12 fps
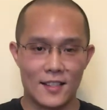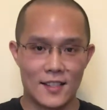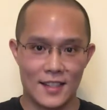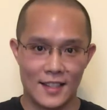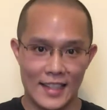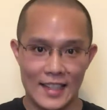
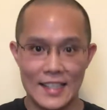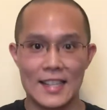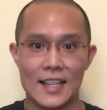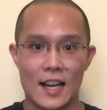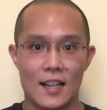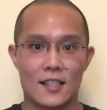It's an
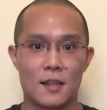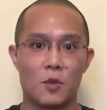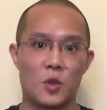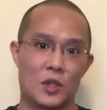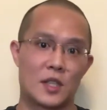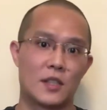easy
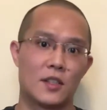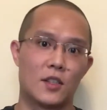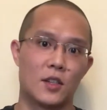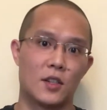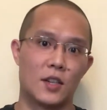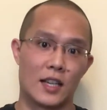concept
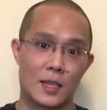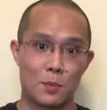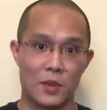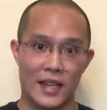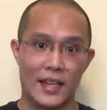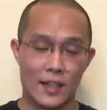to
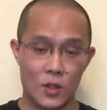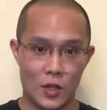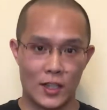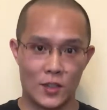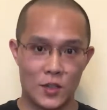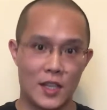explain and to
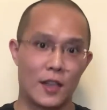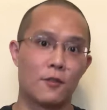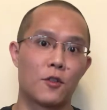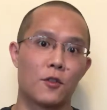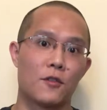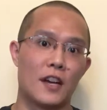understand
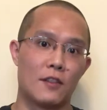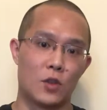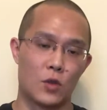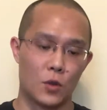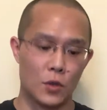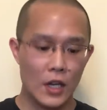for a
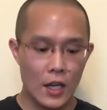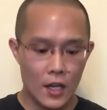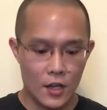5-year-old.